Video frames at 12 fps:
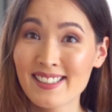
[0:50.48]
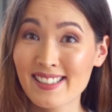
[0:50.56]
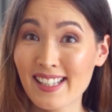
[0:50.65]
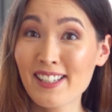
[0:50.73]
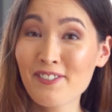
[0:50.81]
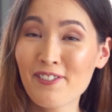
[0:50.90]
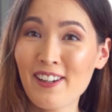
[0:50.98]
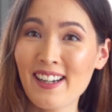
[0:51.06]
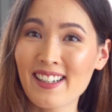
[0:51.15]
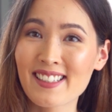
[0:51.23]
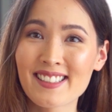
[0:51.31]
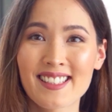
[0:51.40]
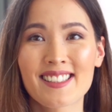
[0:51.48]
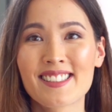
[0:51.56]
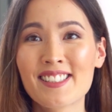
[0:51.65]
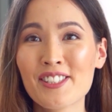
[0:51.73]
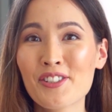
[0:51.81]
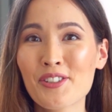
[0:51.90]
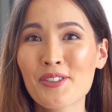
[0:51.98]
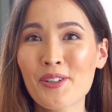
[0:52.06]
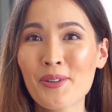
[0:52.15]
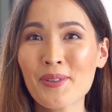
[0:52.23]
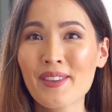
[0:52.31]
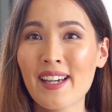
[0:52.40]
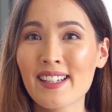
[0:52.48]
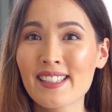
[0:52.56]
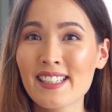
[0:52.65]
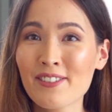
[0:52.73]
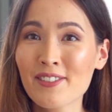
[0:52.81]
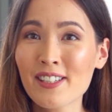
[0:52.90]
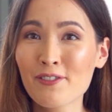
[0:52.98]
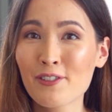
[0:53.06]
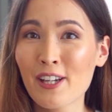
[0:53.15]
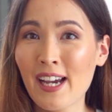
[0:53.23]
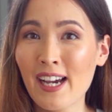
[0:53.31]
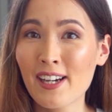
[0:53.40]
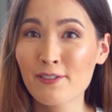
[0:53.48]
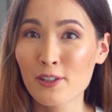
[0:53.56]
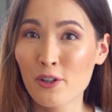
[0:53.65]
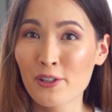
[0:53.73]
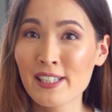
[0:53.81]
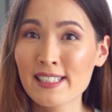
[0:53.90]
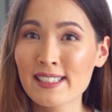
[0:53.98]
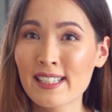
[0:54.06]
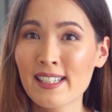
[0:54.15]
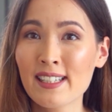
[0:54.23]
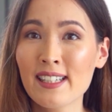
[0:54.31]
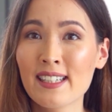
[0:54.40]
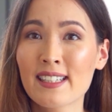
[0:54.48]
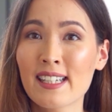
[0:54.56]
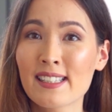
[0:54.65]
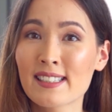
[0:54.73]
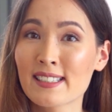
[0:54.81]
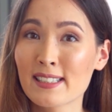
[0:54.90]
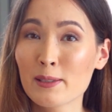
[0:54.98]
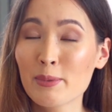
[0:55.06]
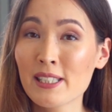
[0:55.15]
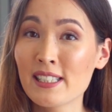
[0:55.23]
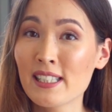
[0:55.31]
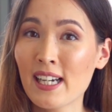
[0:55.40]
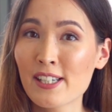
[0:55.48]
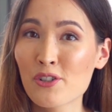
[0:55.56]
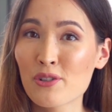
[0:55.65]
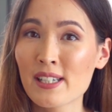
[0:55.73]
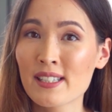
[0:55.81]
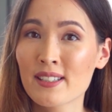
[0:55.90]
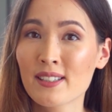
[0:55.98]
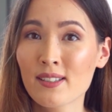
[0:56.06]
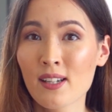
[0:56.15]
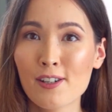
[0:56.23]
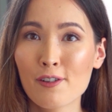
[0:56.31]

Skin fact, did you know that even if you have oily skin, it can still be dehydrated?